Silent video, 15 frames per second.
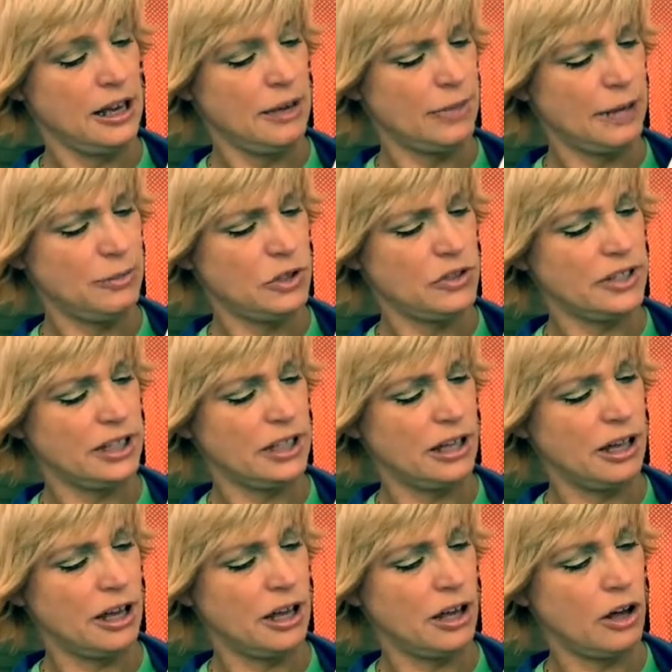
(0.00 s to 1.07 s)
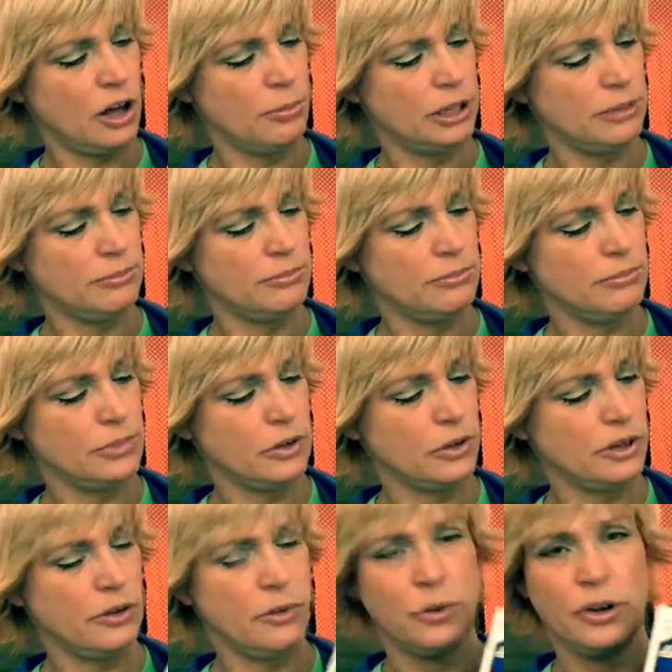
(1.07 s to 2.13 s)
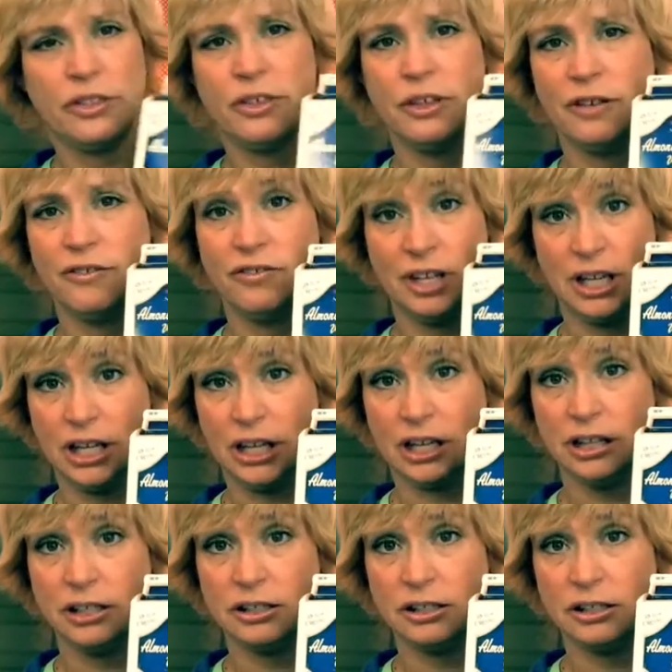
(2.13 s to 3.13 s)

But I'm using almond milk with vanilla,